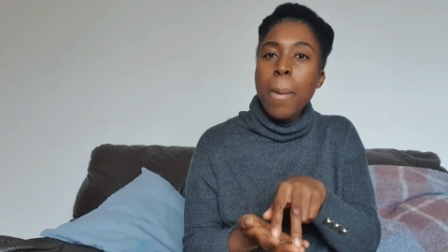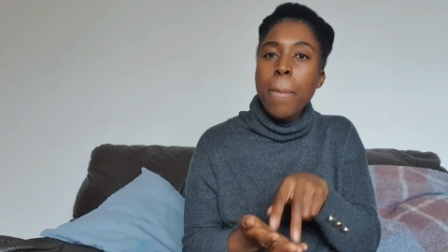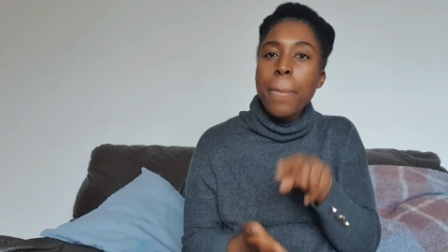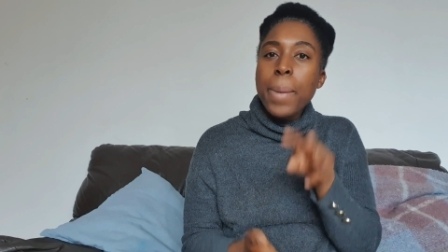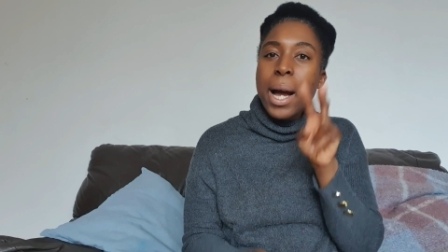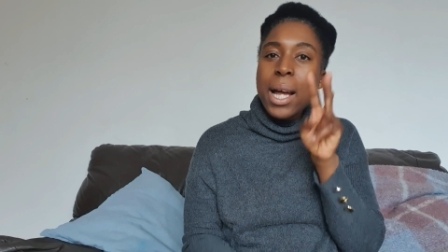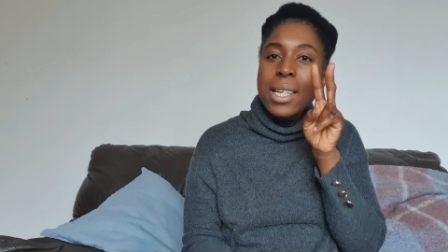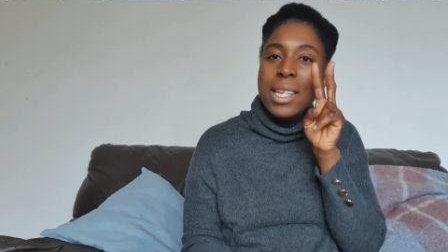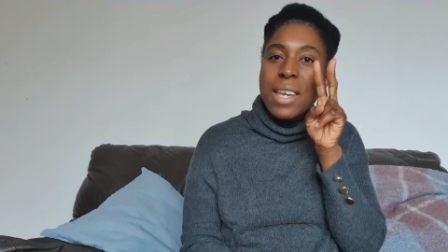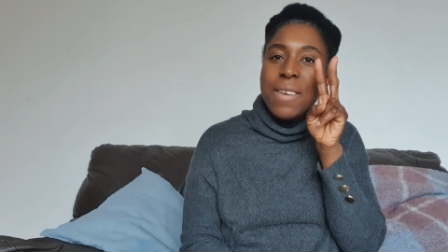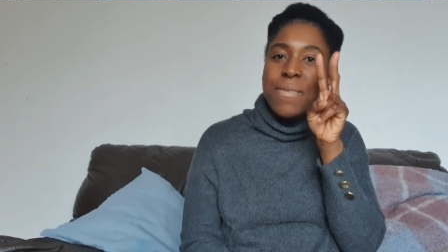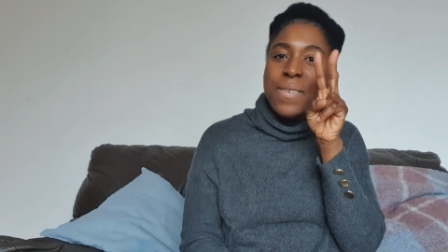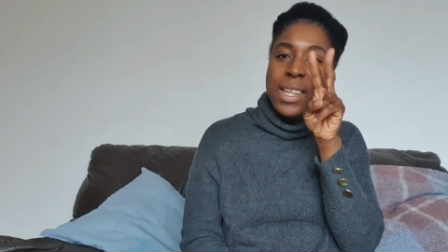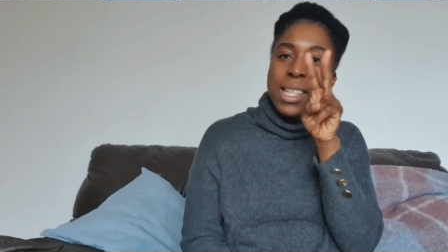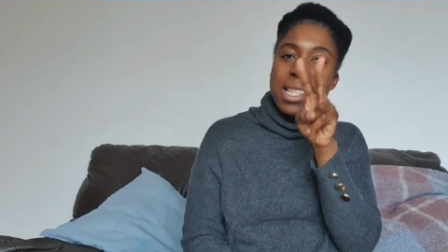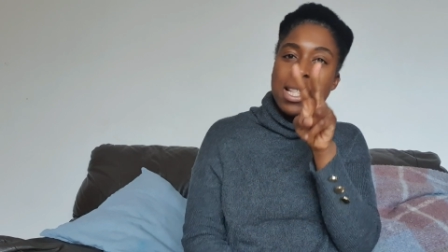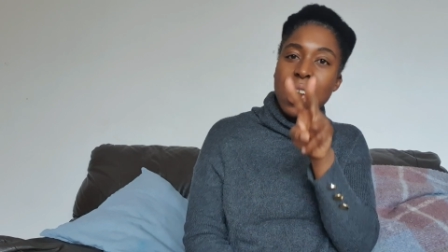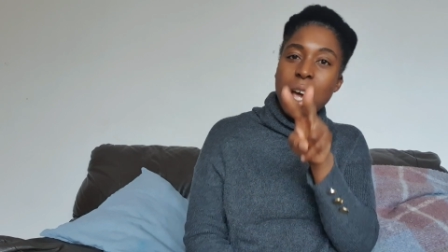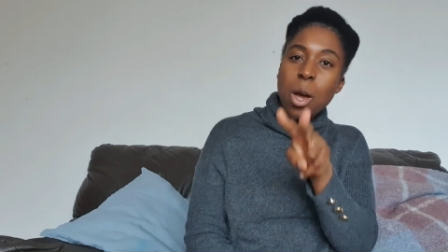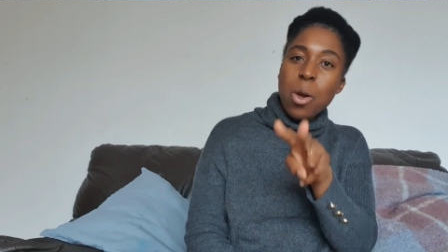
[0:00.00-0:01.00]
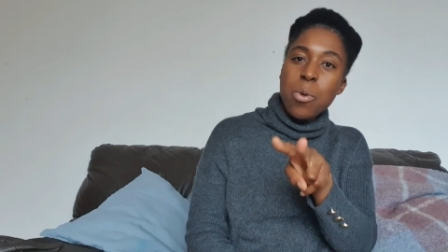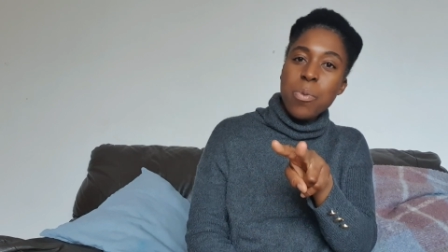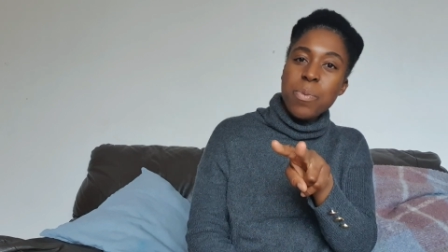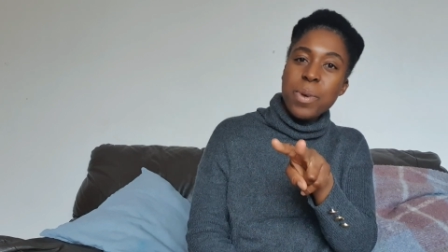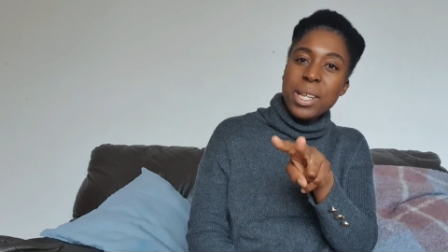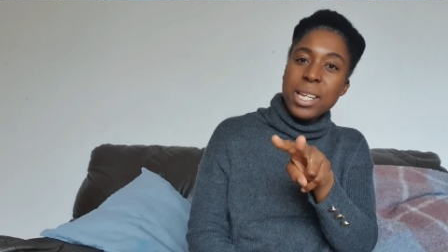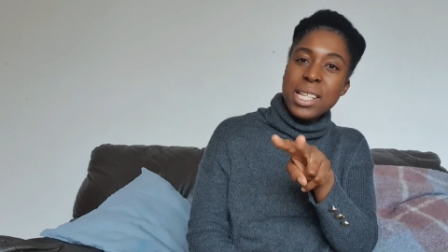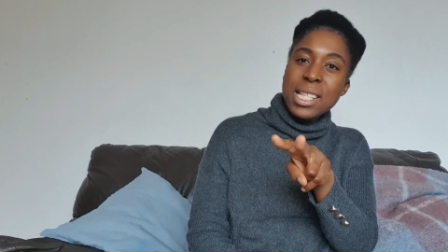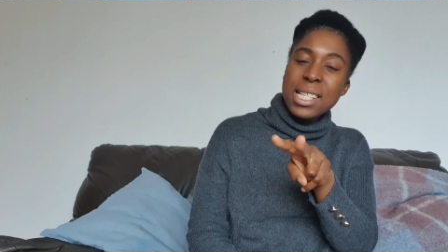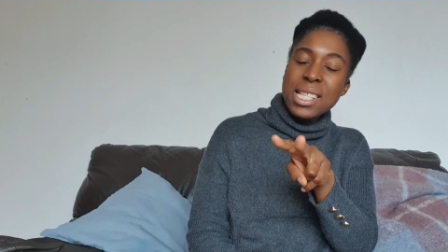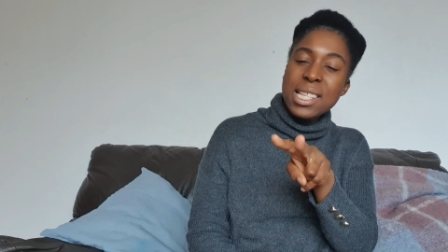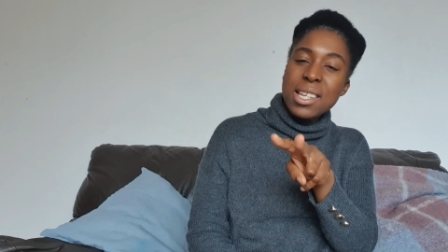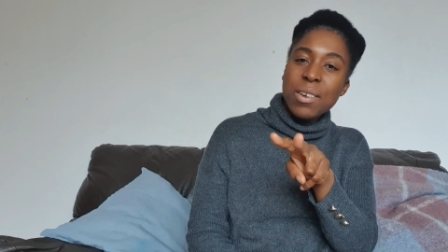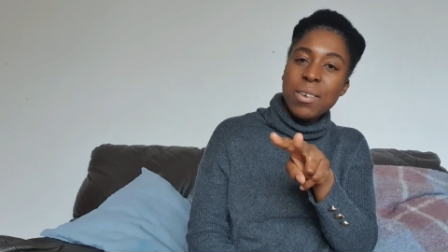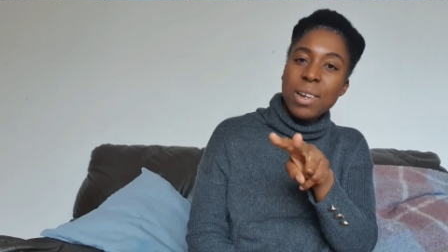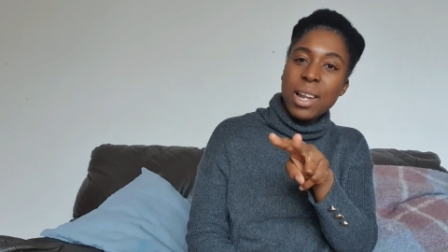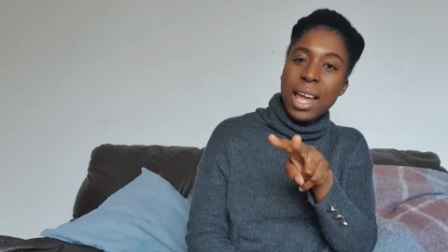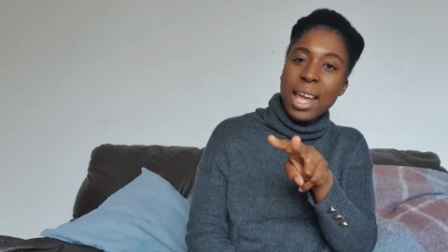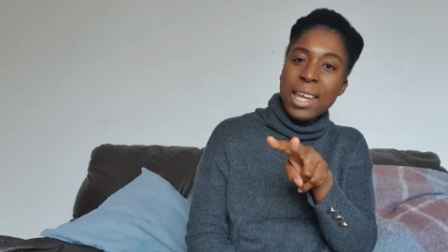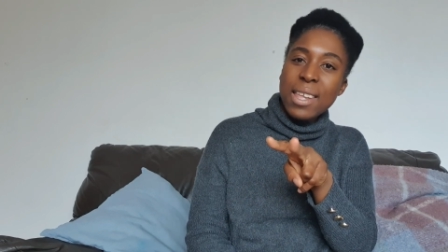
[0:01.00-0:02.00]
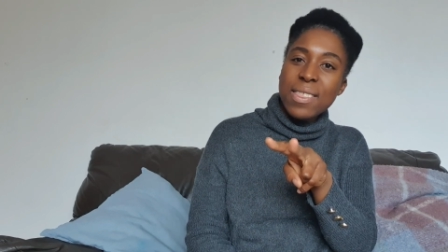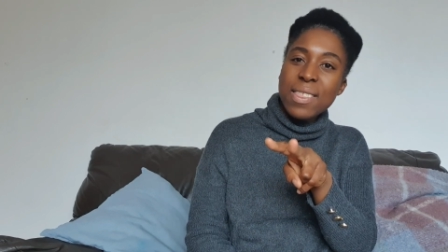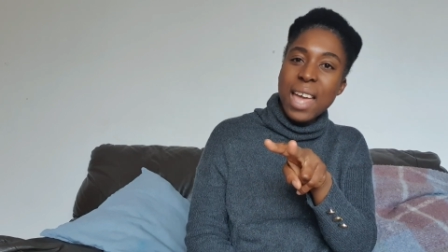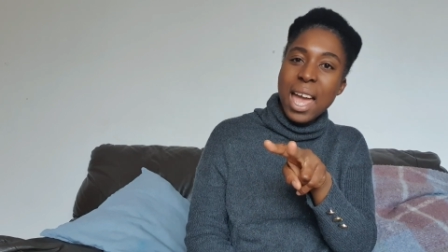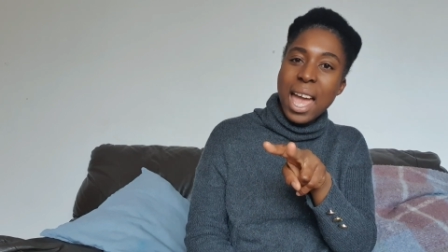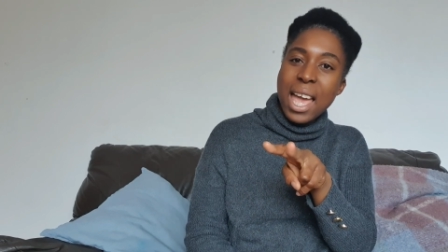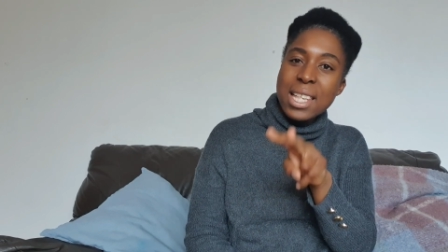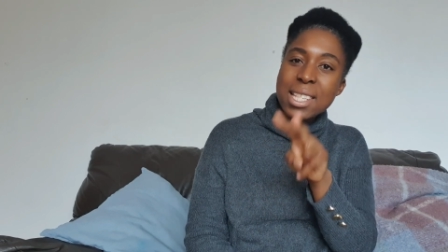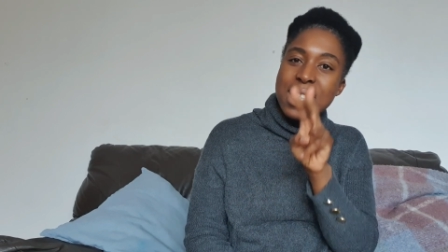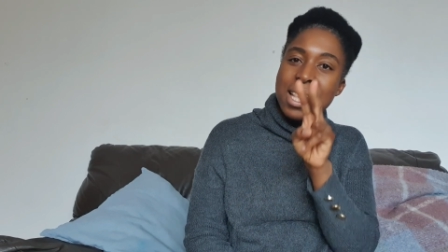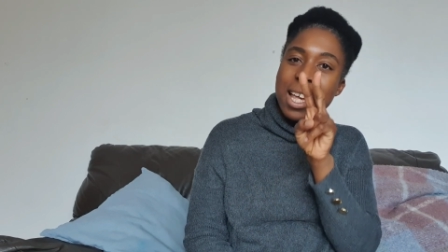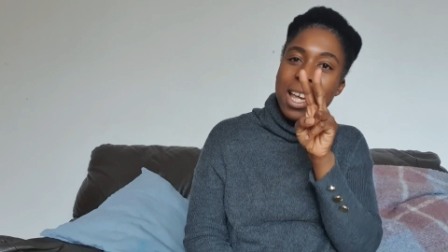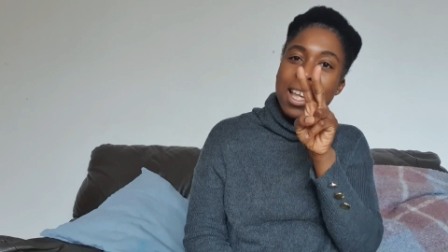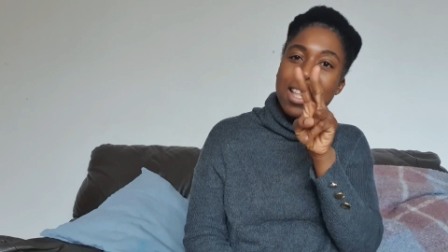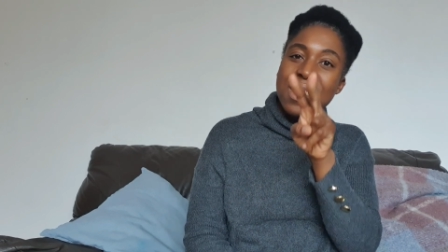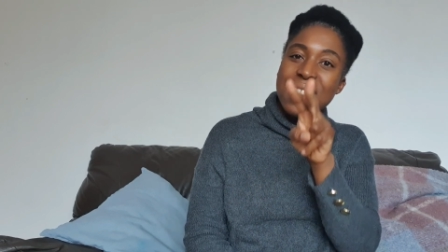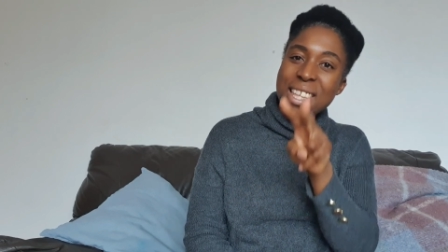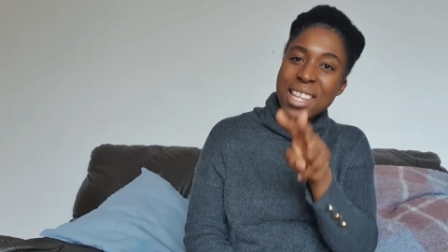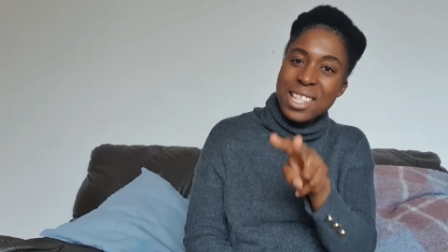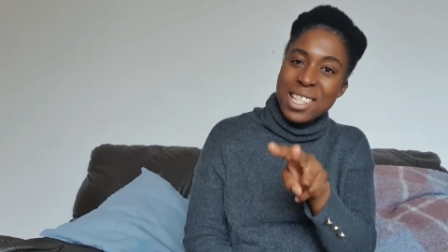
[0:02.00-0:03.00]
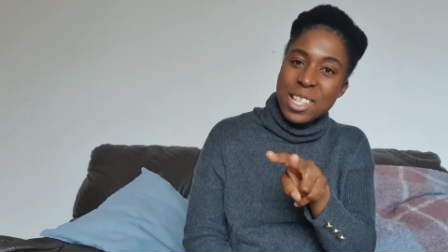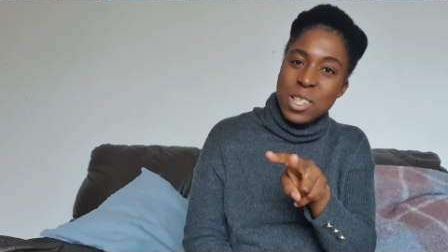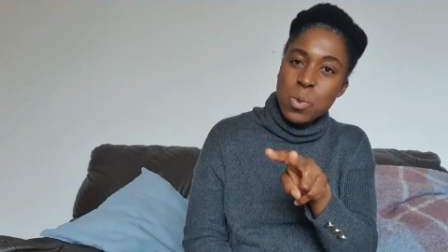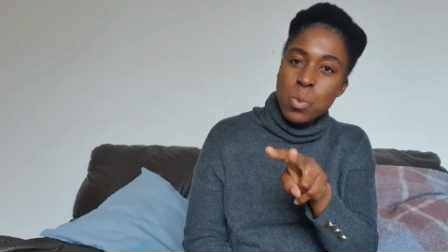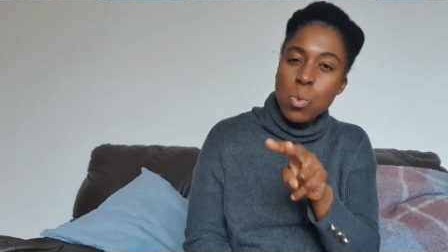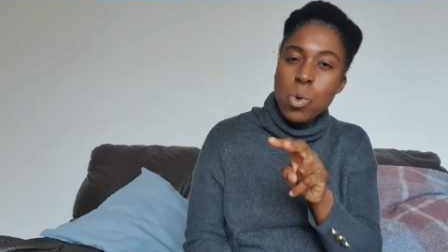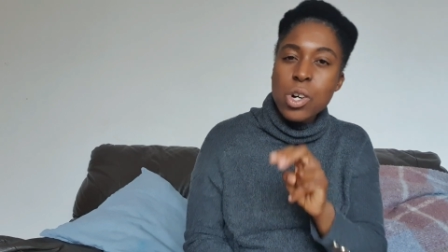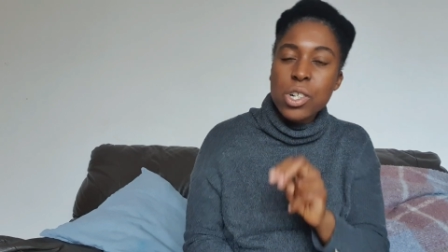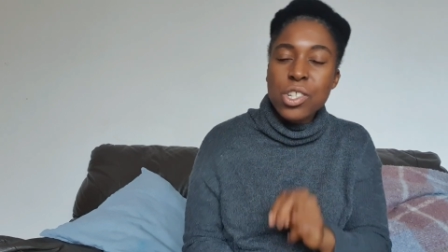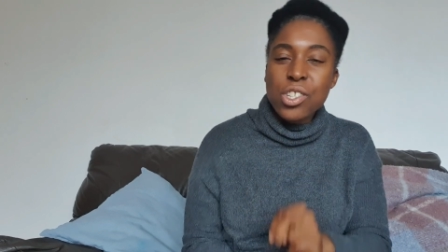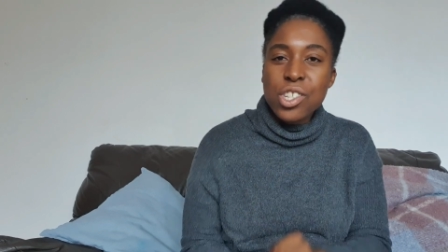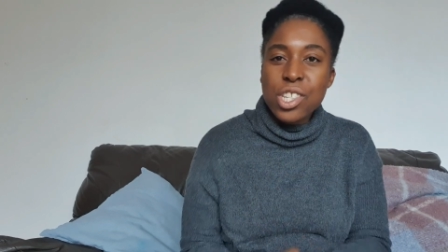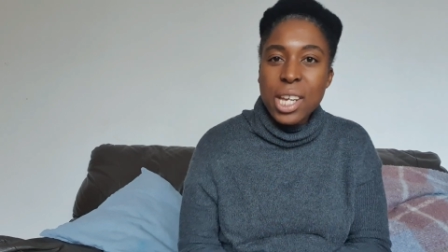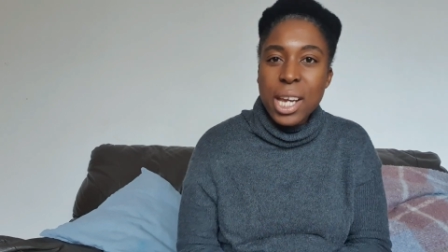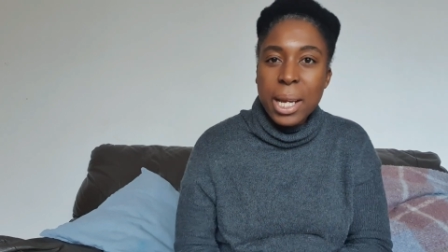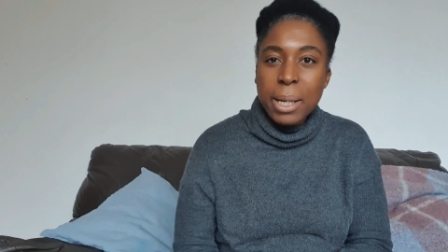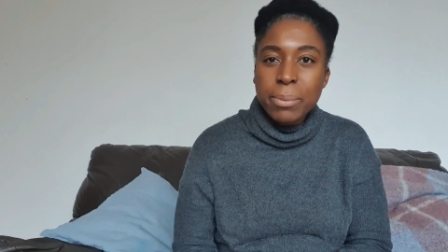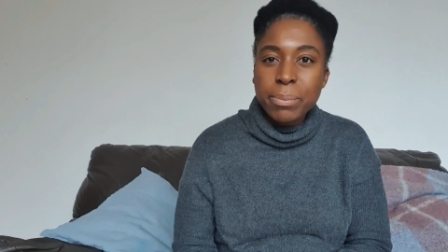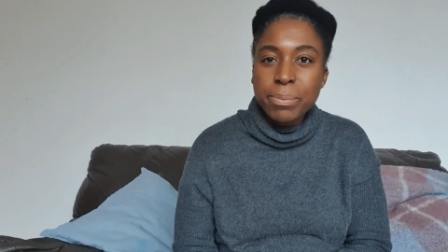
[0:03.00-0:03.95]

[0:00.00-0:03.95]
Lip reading: But if it's open and still like this is watching.